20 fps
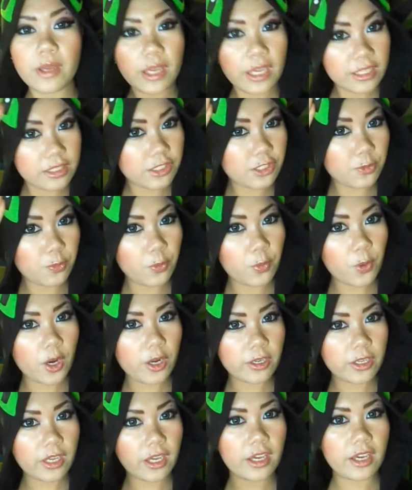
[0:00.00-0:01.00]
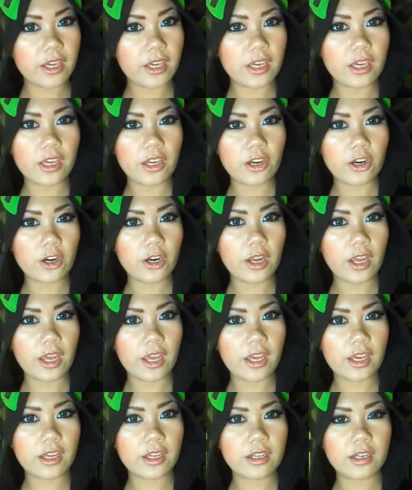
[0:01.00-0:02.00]
It's Rogue A here,
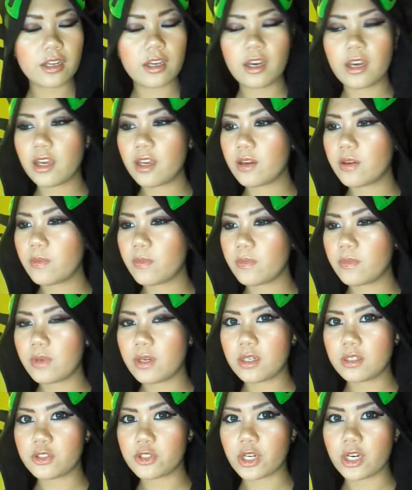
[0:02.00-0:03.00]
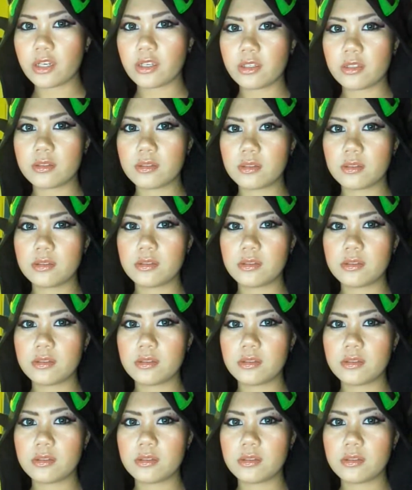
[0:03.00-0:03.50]
and I'm a dragon